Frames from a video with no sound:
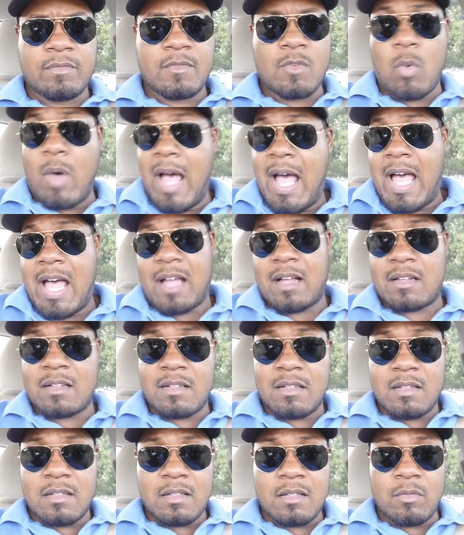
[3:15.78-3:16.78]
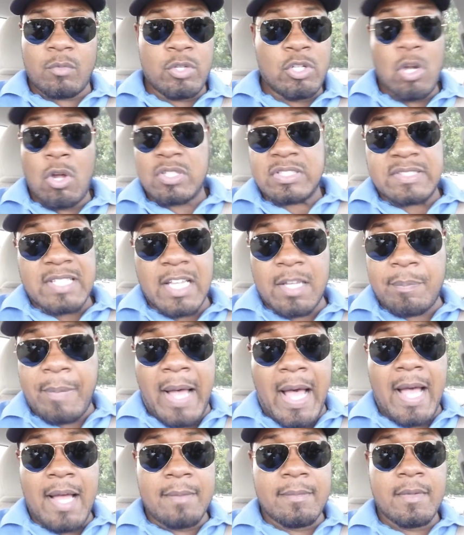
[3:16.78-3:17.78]
Why? We don't stick
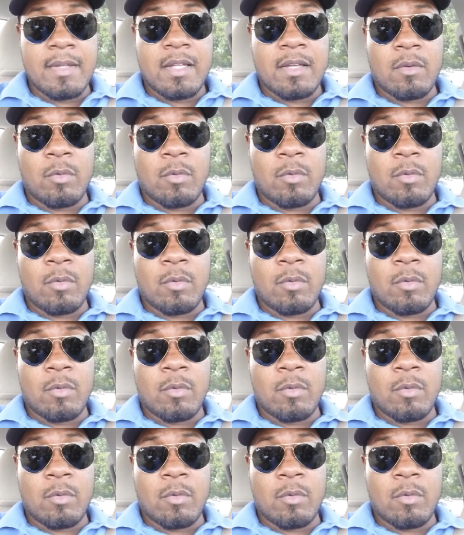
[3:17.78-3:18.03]
by them.